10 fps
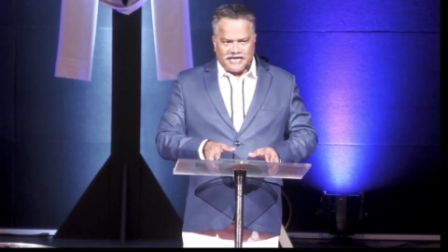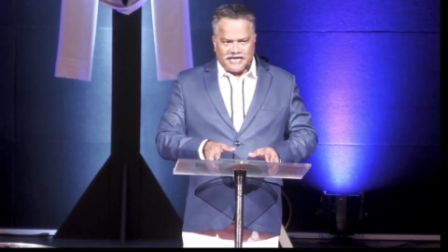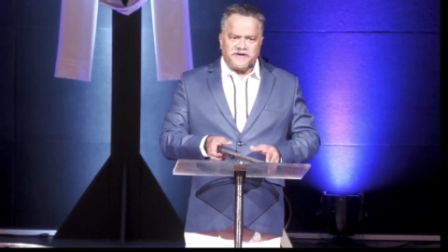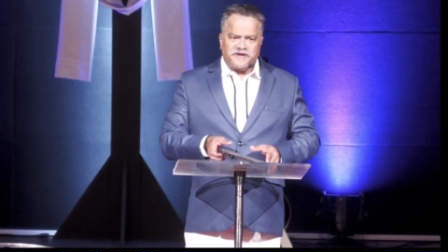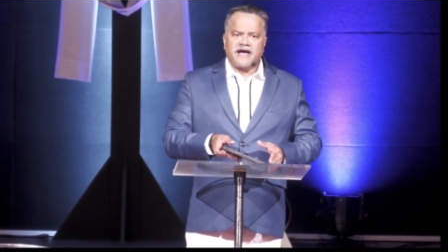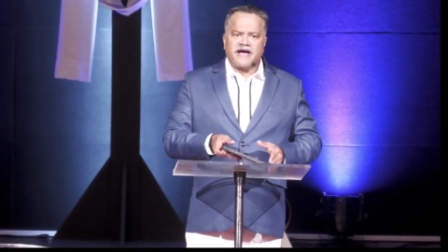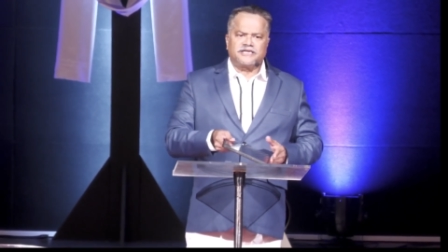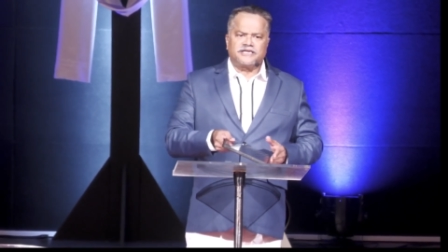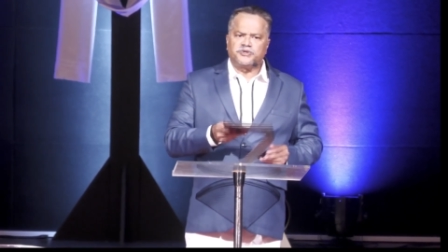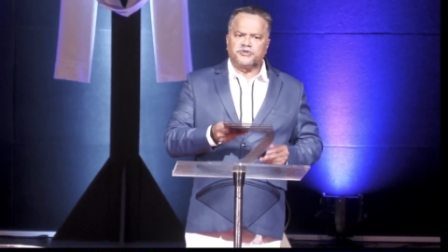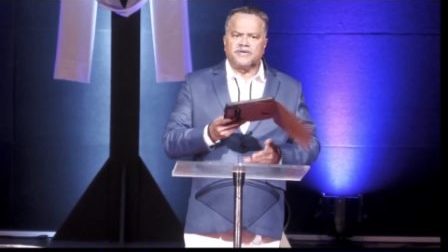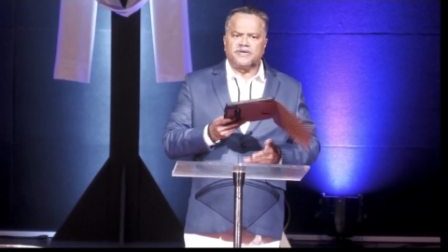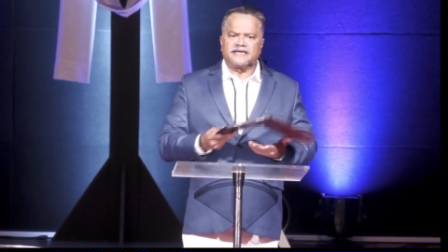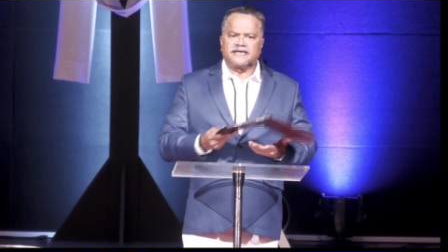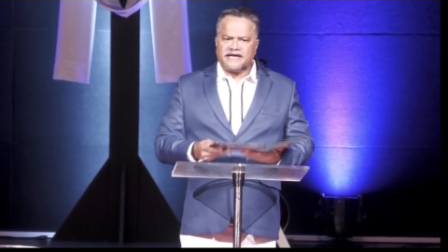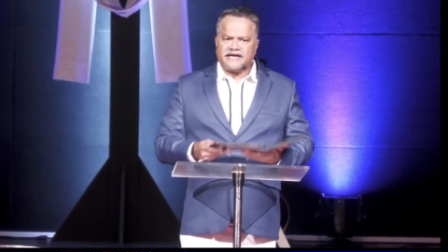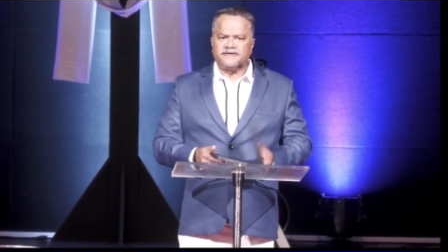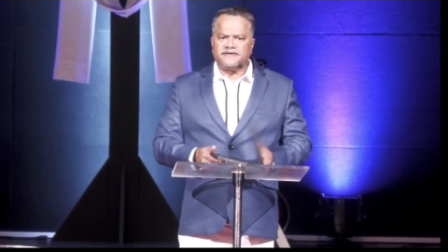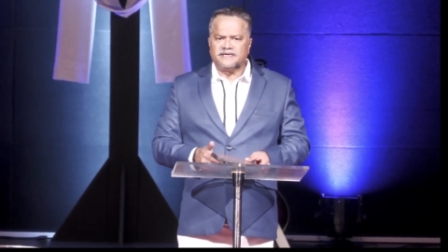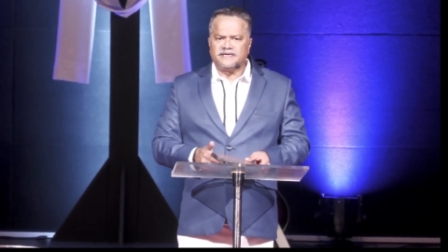If you have an attitude like
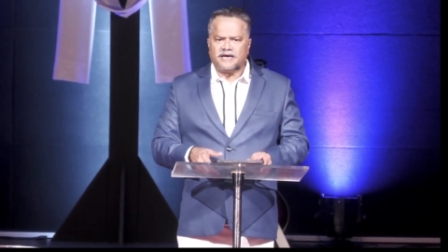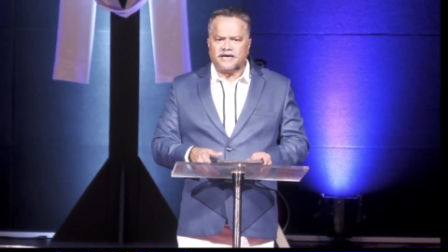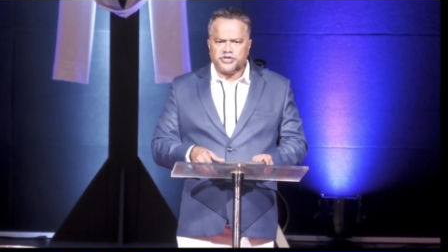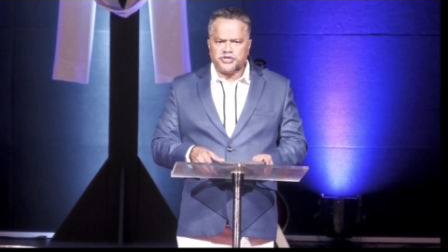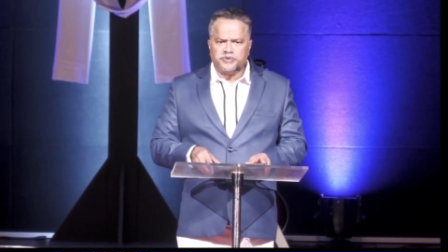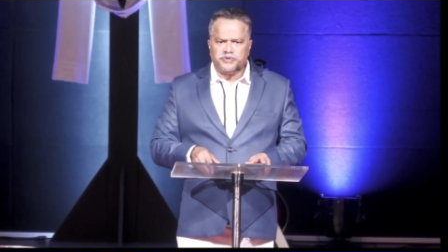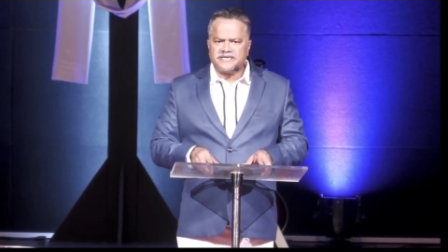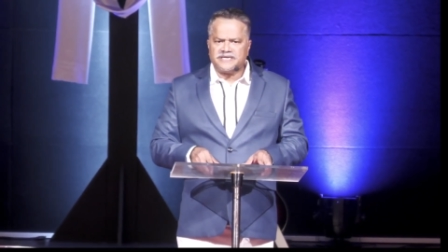David, you will